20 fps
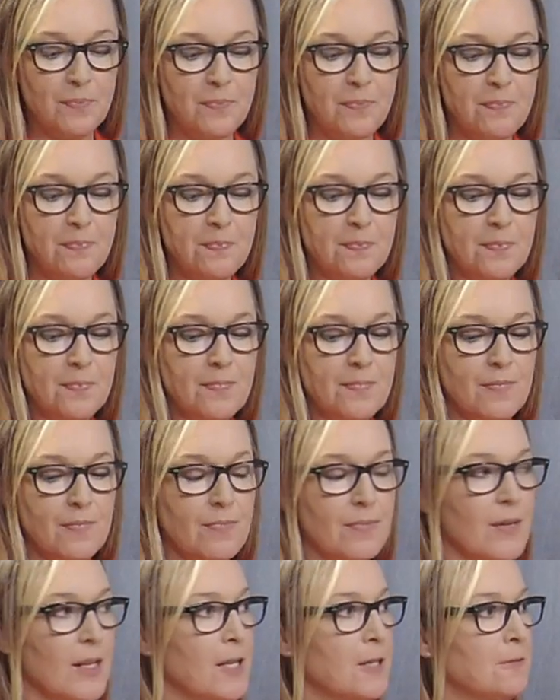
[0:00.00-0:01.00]

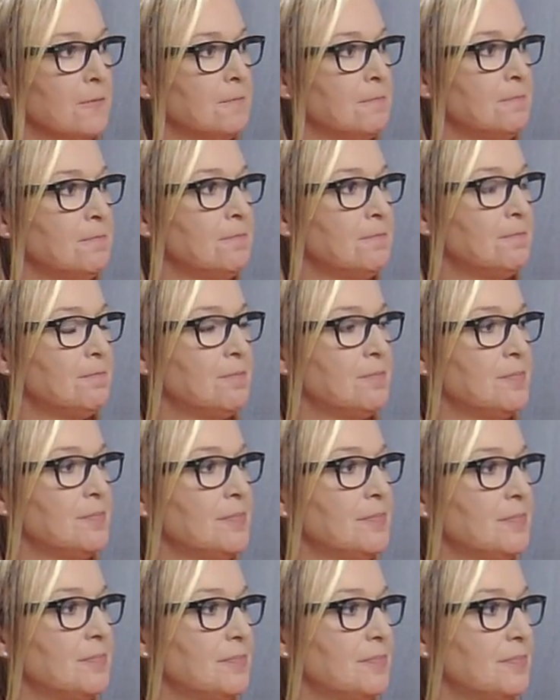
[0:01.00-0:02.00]

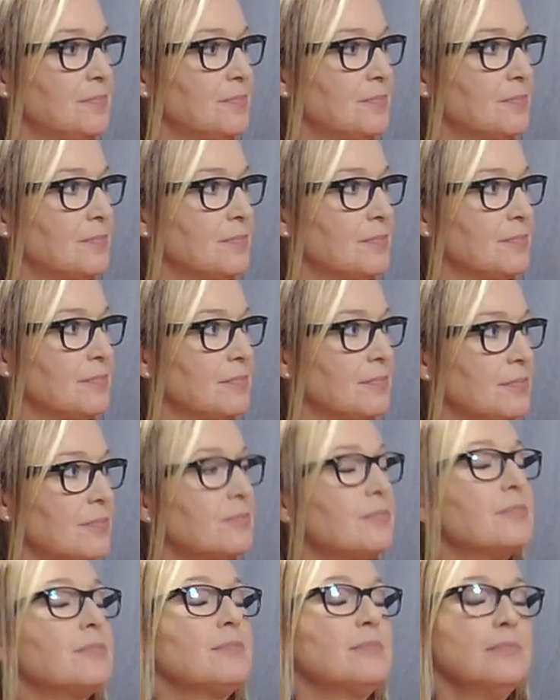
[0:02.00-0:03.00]

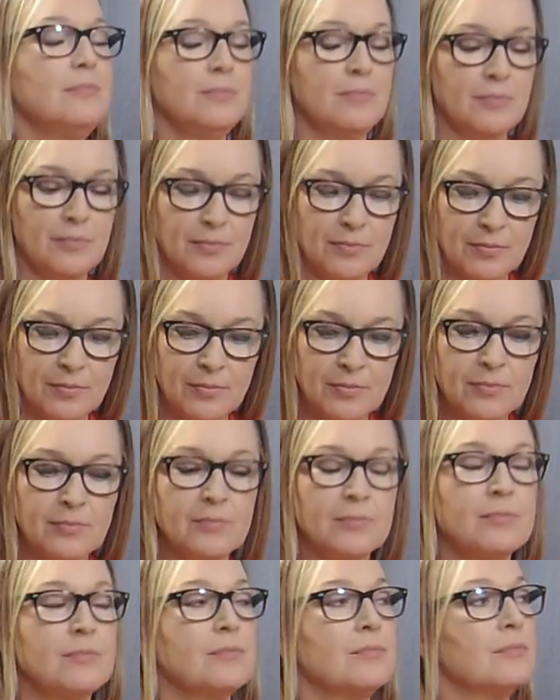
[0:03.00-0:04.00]

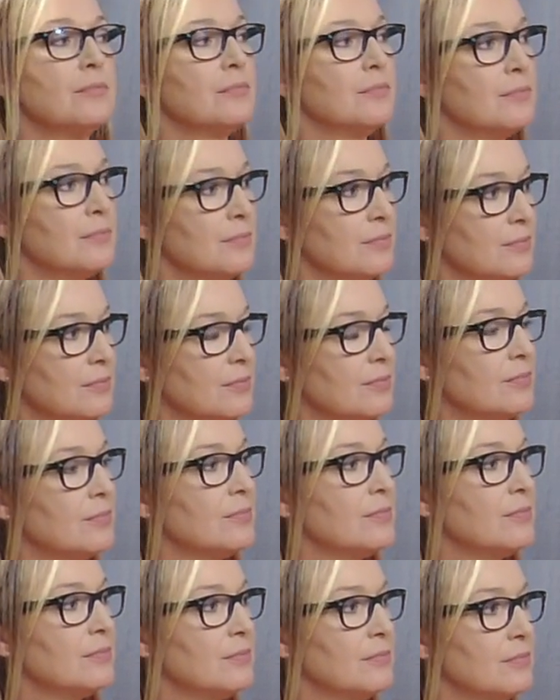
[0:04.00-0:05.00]

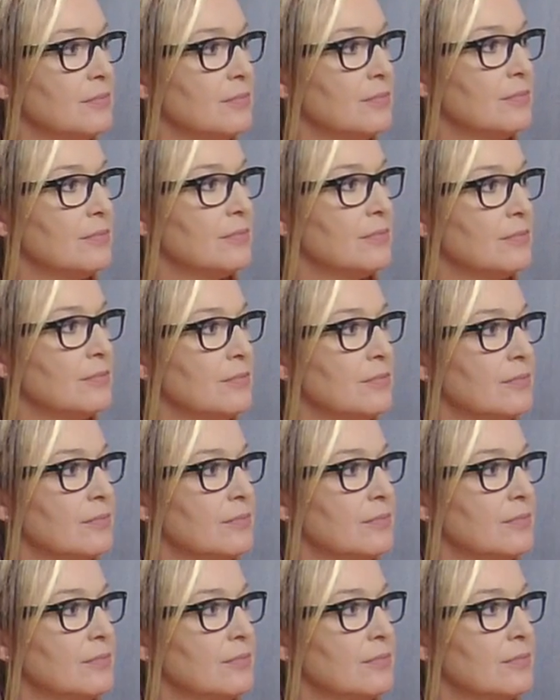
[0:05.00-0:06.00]

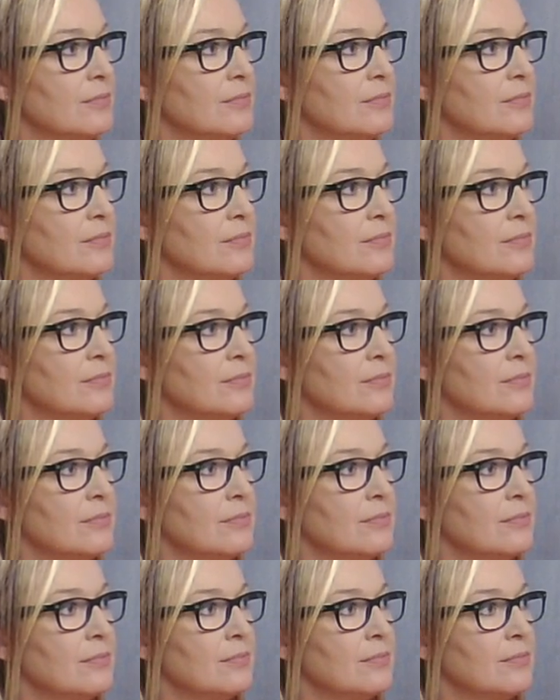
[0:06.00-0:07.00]

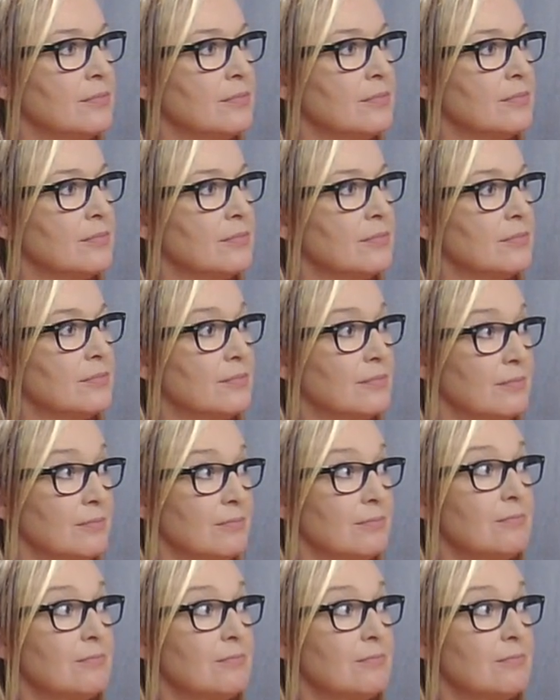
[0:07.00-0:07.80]
The person shown says nothing.